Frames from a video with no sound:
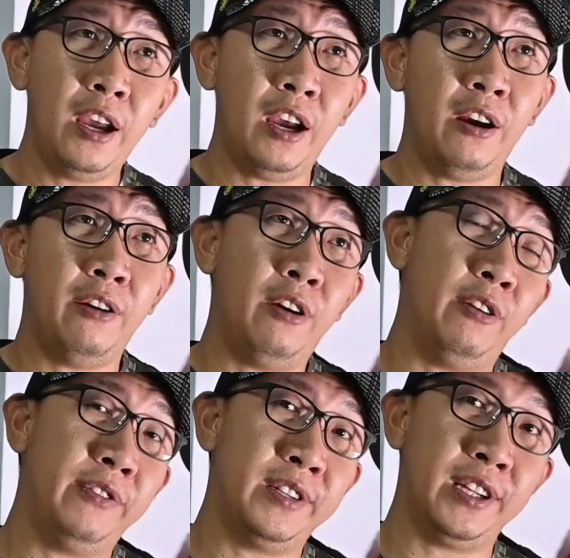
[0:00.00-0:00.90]

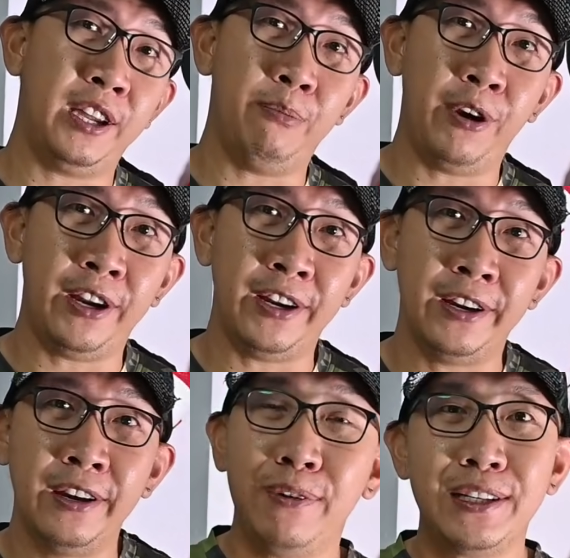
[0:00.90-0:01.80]
of the circuit breaker.
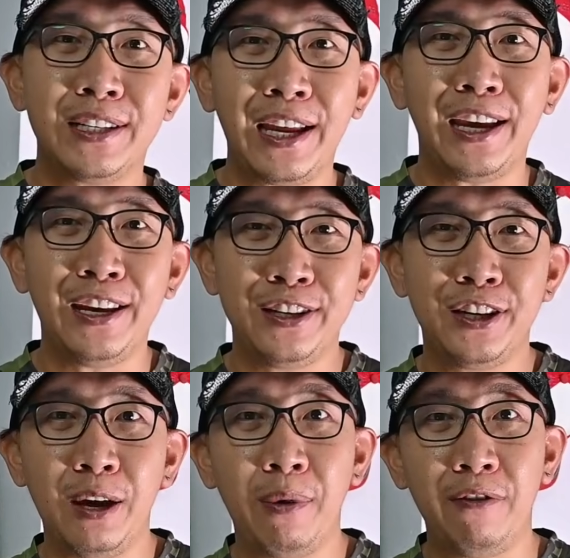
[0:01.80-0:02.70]
Please like and
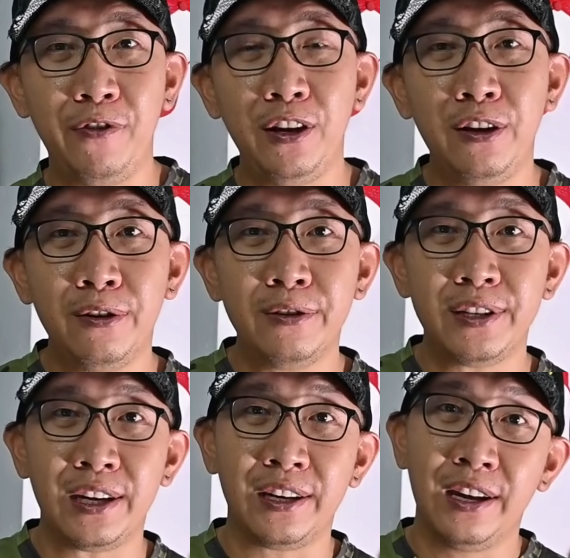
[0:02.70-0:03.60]
share my
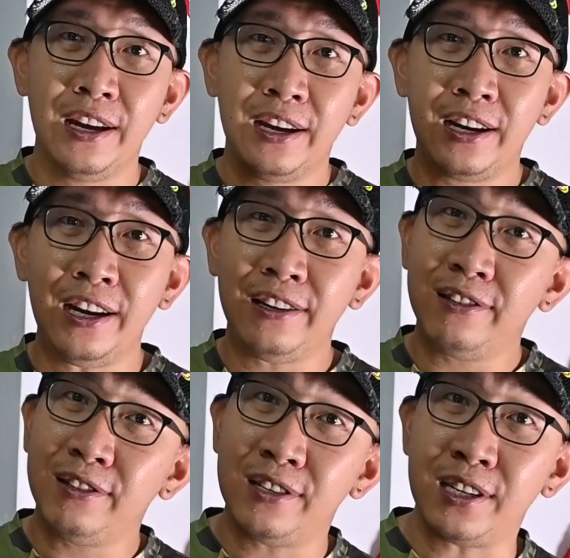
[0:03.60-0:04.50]
videos and click the